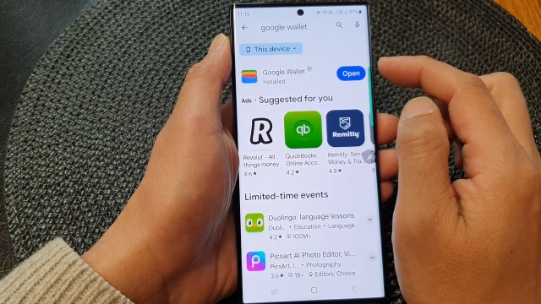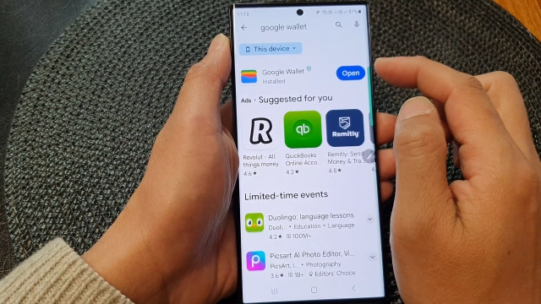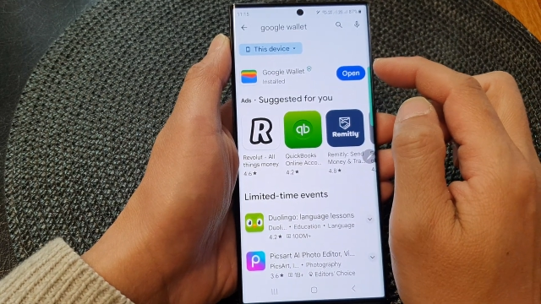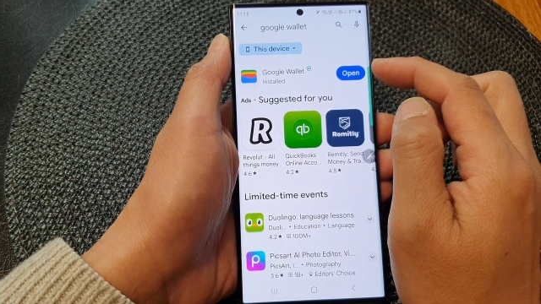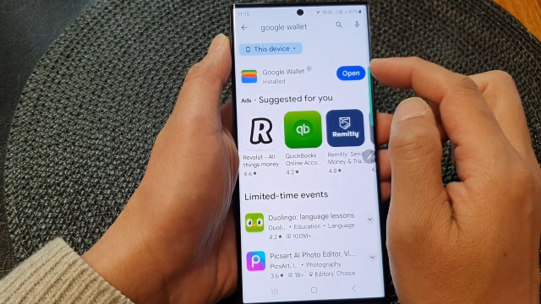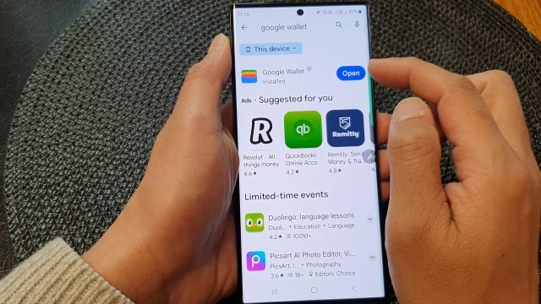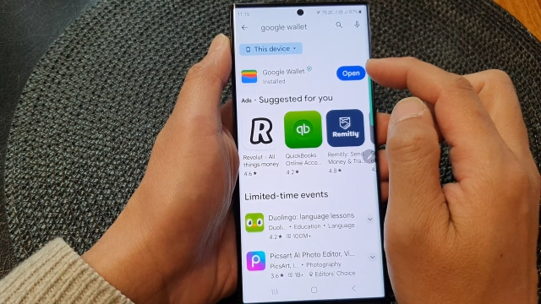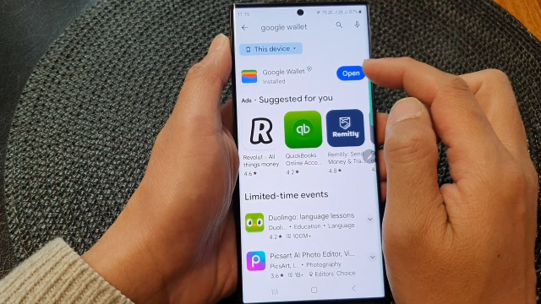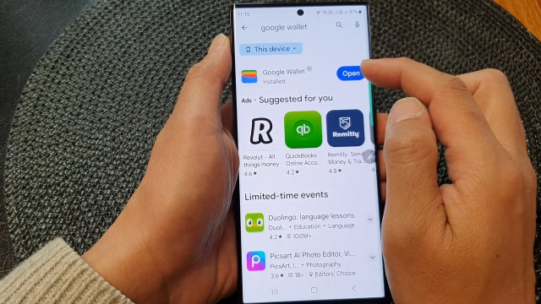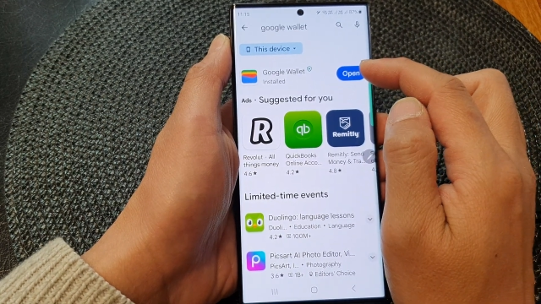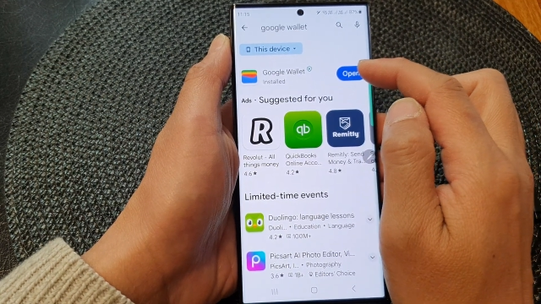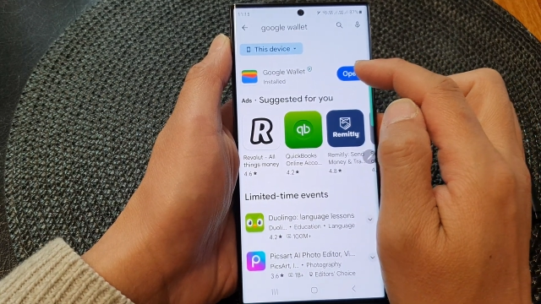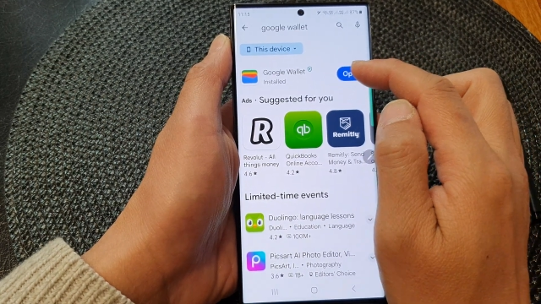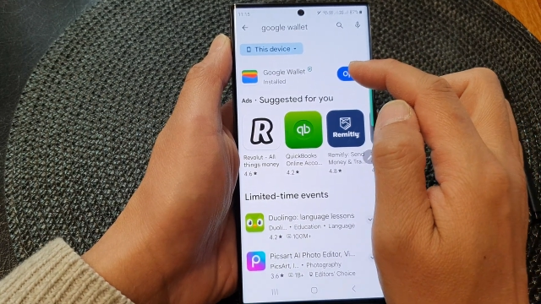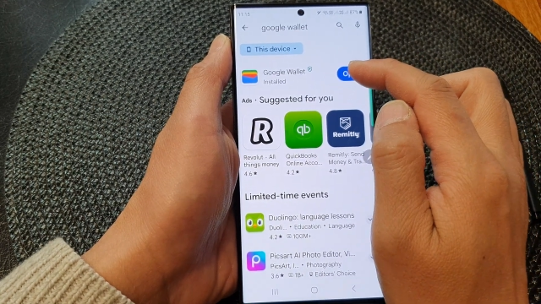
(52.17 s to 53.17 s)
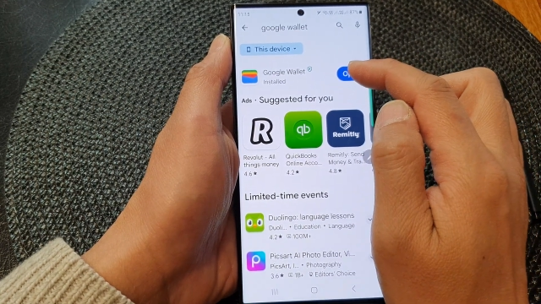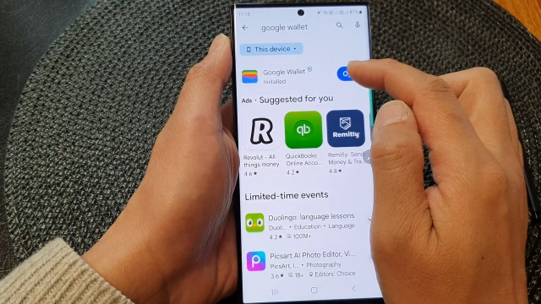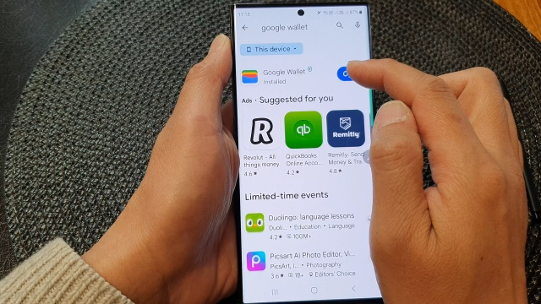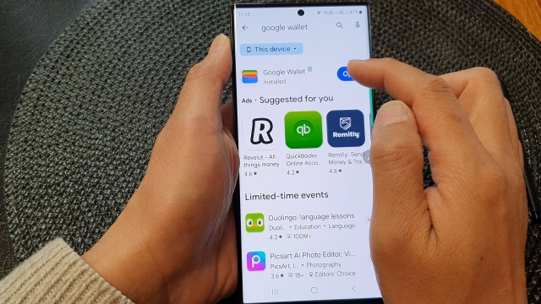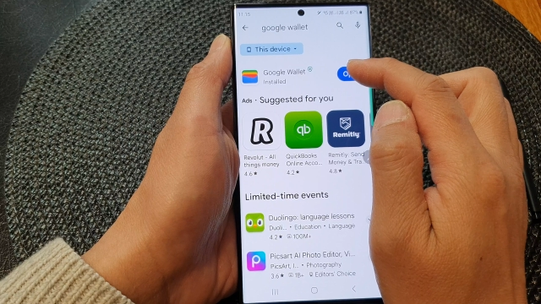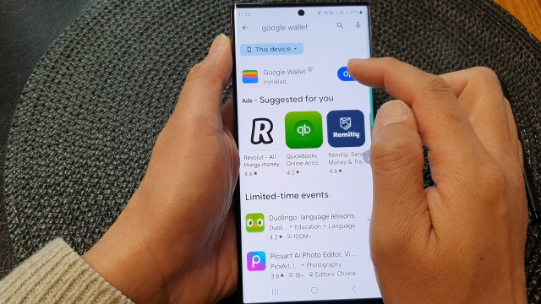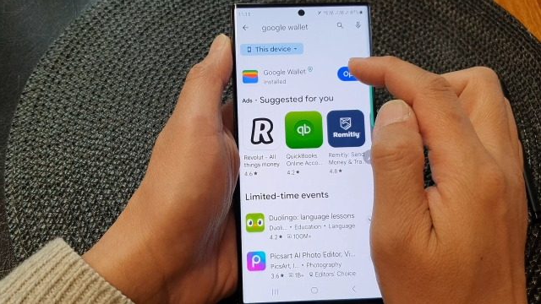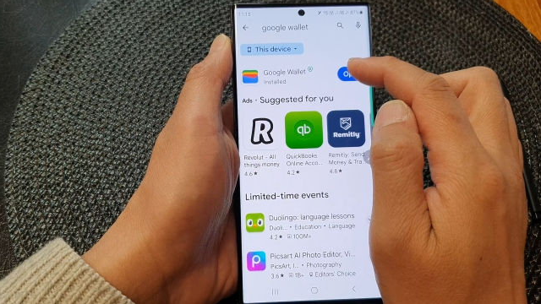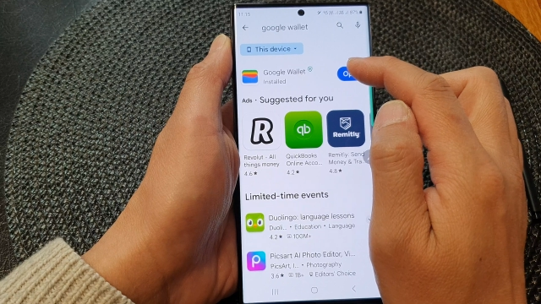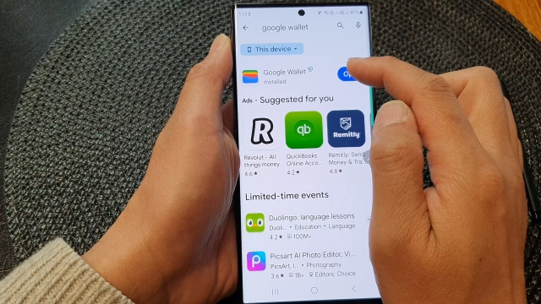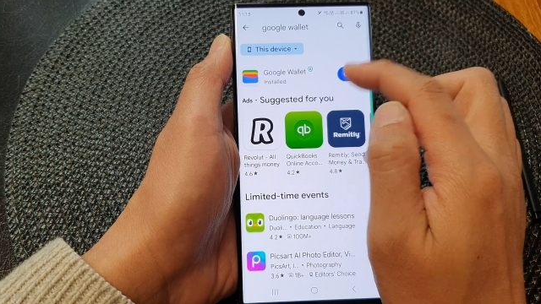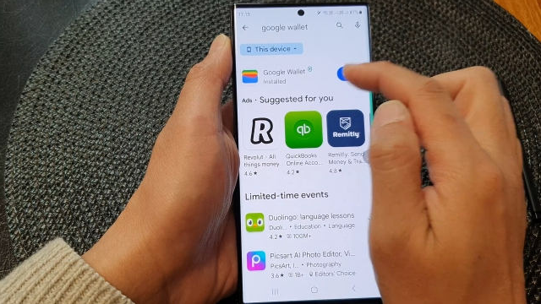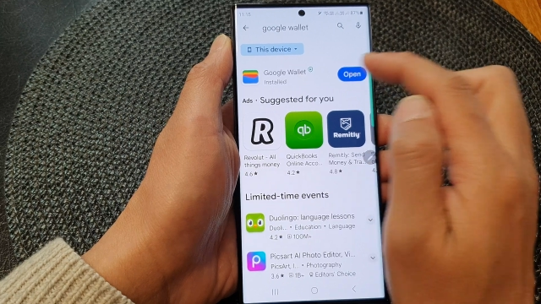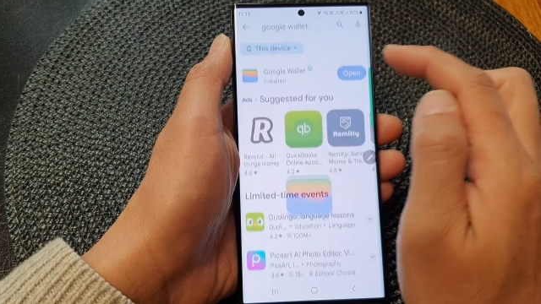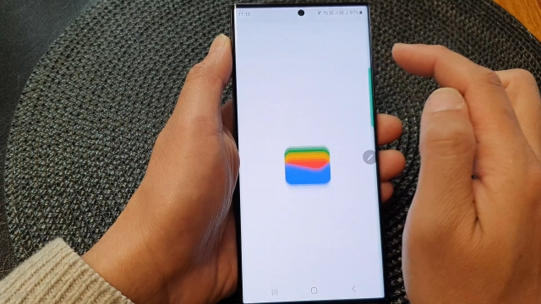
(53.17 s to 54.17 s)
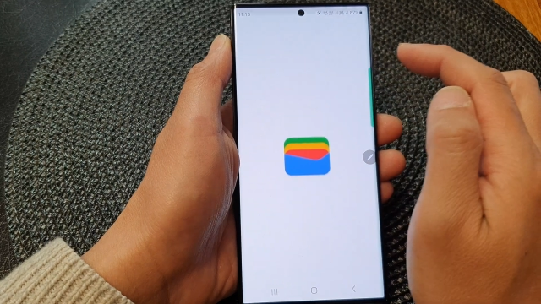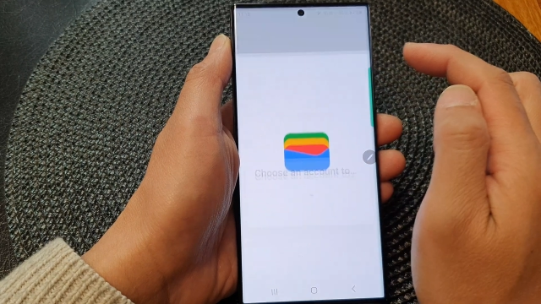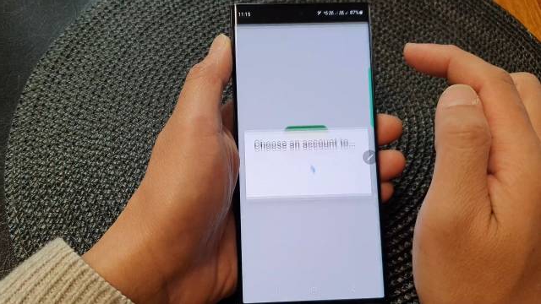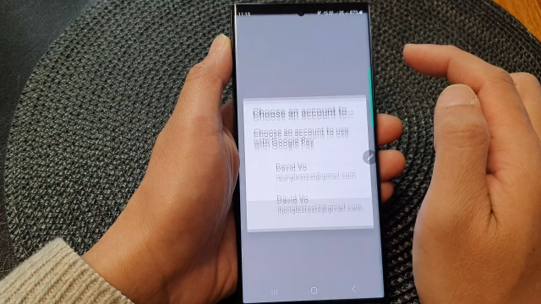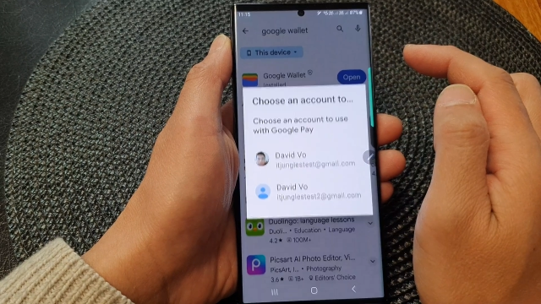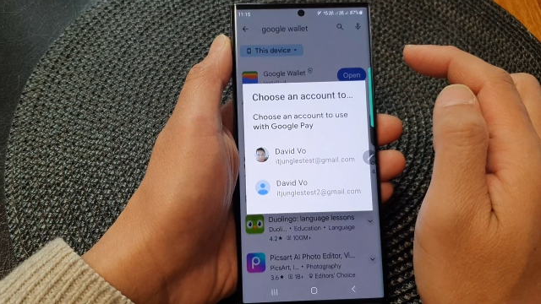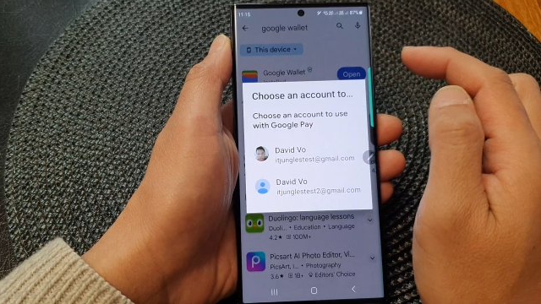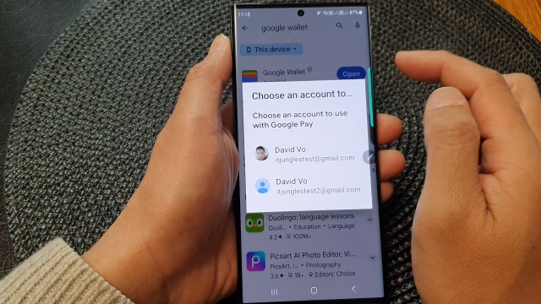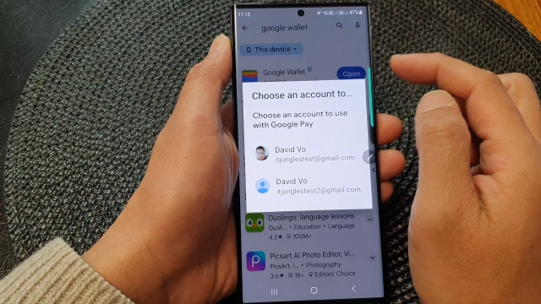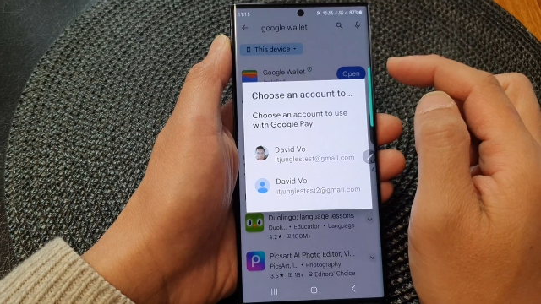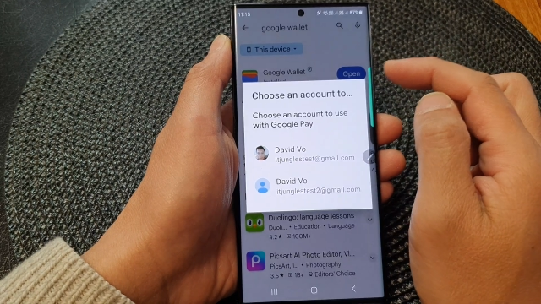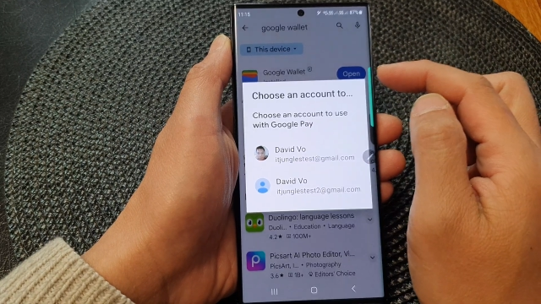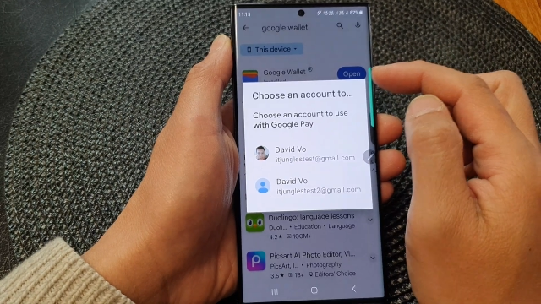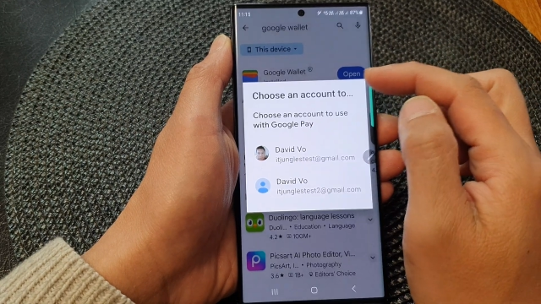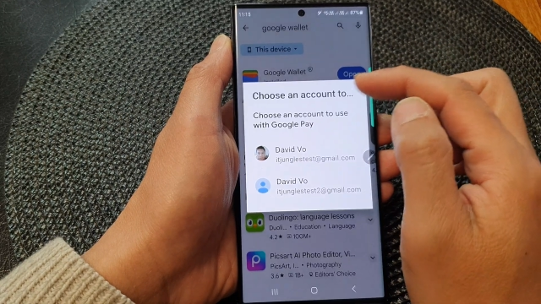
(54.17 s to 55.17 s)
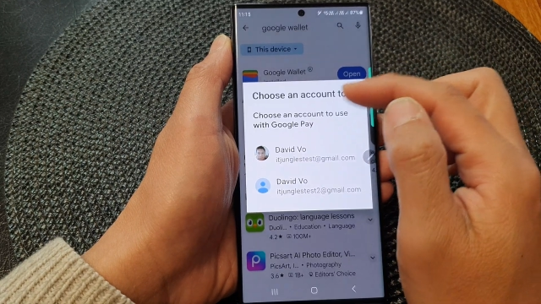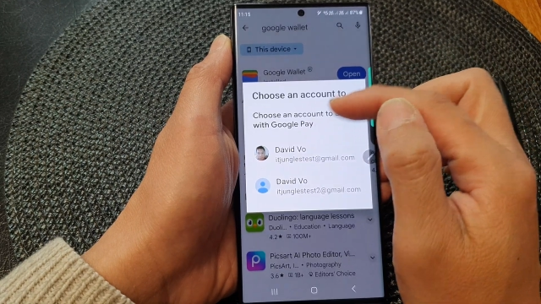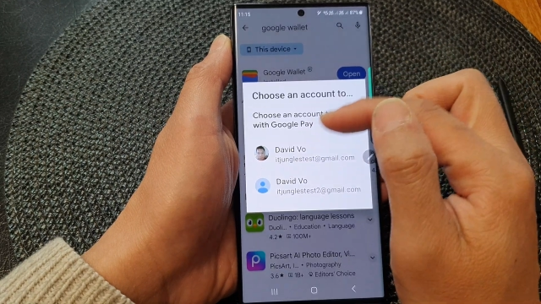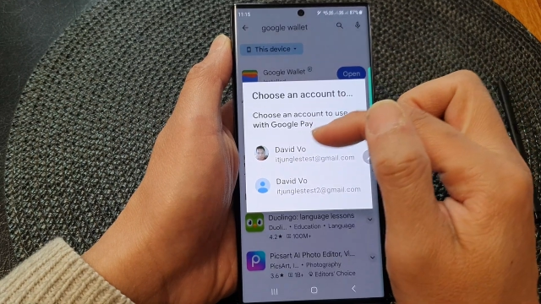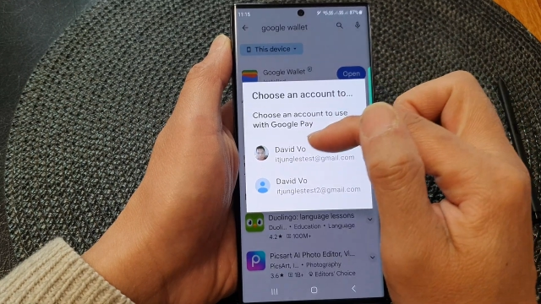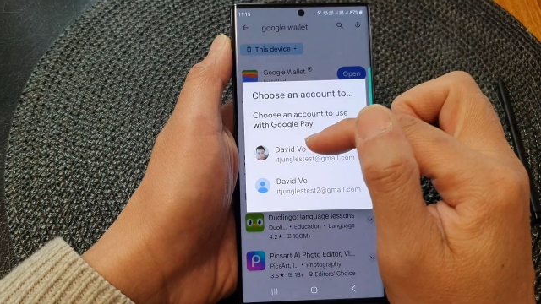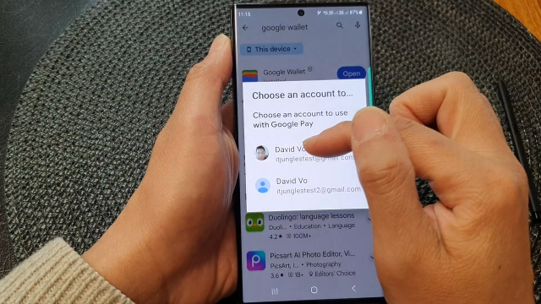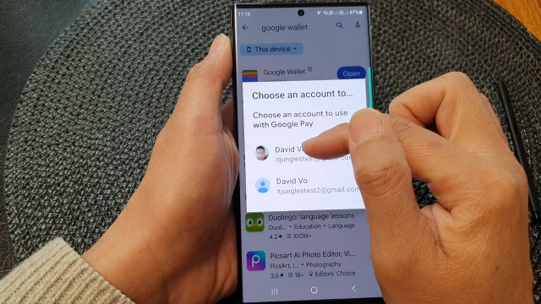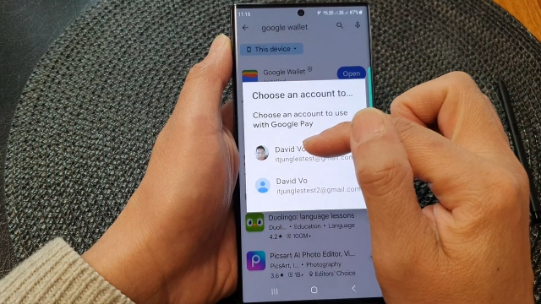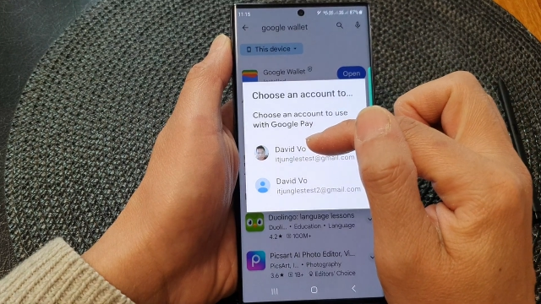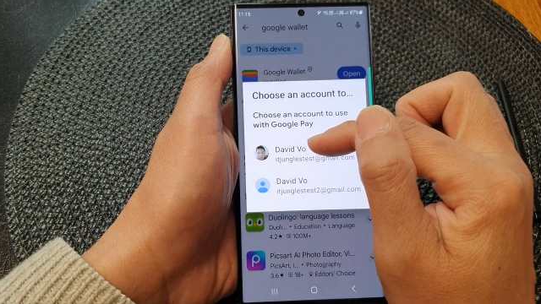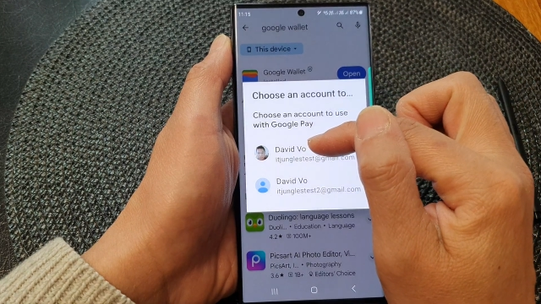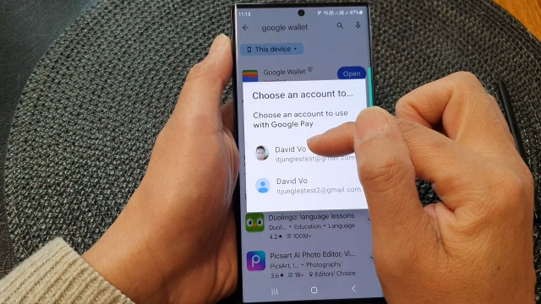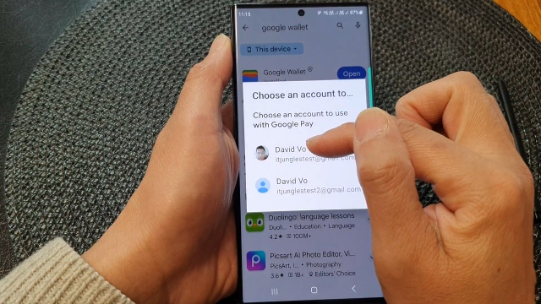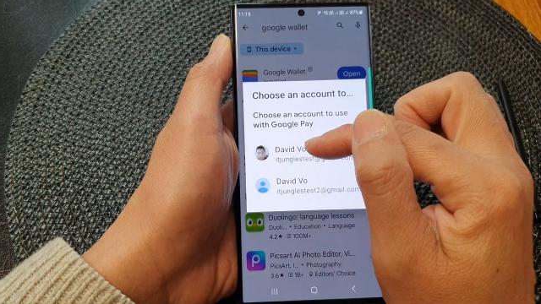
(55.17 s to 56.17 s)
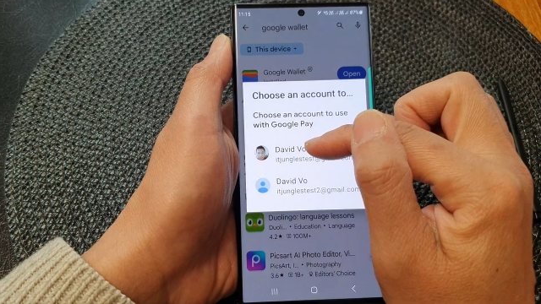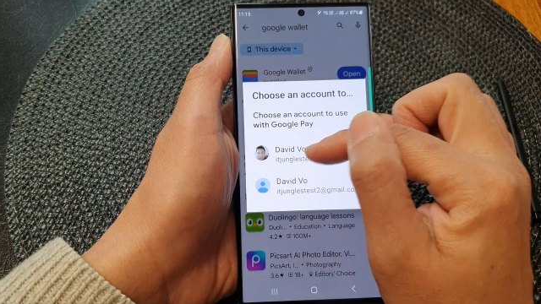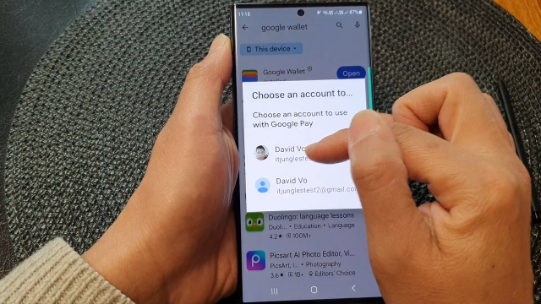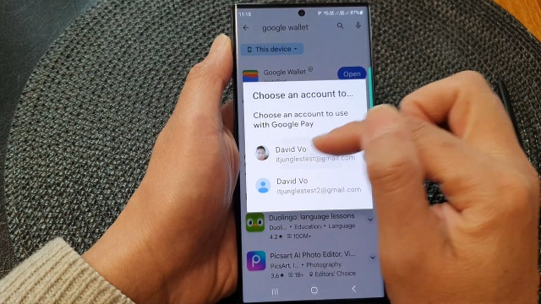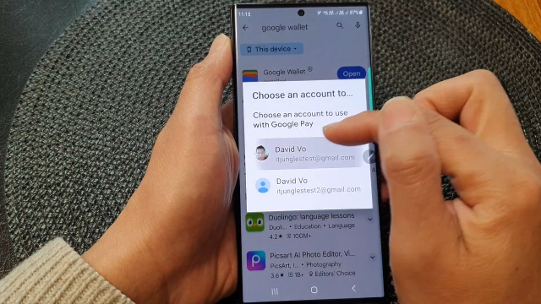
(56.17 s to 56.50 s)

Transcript: Nobody's mouth can be seen.